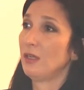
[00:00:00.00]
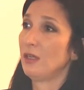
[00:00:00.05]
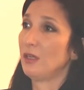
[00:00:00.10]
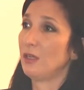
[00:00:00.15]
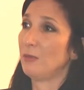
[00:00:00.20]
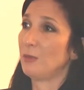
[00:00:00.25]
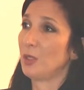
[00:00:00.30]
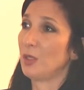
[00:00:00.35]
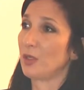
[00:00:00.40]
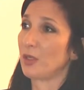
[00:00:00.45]

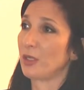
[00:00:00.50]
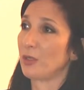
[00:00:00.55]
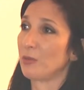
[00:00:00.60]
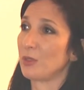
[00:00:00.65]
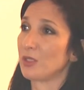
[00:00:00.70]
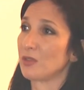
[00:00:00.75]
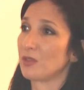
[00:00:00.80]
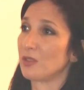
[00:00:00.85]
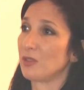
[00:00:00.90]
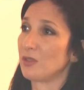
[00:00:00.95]

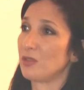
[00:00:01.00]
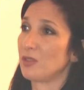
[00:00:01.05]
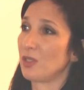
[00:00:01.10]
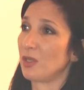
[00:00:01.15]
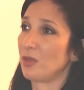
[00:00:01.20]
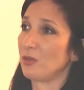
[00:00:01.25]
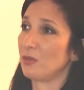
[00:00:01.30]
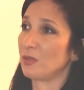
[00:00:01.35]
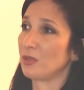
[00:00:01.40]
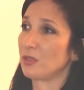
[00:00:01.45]
arguments that
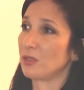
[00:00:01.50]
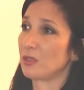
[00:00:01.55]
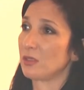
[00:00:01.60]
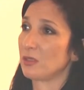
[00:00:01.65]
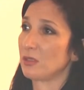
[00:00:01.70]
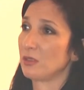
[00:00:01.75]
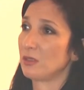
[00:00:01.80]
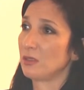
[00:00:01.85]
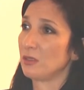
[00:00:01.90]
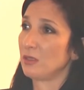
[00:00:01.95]
don't
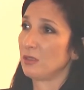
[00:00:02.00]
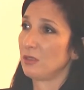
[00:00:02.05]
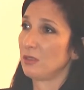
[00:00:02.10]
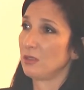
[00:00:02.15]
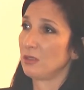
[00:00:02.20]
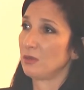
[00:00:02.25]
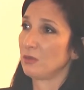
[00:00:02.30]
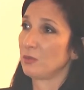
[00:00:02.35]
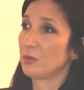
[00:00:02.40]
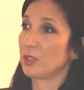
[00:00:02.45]

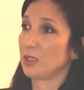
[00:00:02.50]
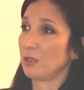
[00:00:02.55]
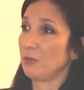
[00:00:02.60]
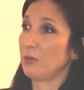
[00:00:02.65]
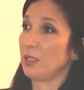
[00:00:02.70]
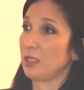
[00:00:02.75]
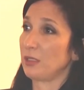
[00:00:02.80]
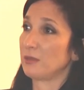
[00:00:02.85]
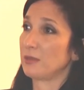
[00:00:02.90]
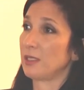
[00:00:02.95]
really
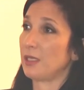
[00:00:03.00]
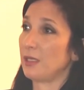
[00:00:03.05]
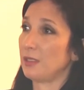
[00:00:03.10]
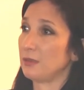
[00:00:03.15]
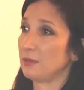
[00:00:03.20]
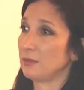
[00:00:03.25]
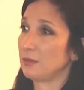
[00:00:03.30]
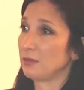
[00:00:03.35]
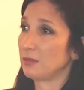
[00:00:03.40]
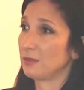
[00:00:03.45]
make
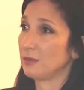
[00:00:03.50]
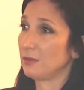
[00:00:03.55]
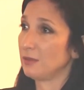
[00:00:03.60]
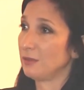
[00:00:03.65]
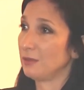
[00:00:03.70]
sense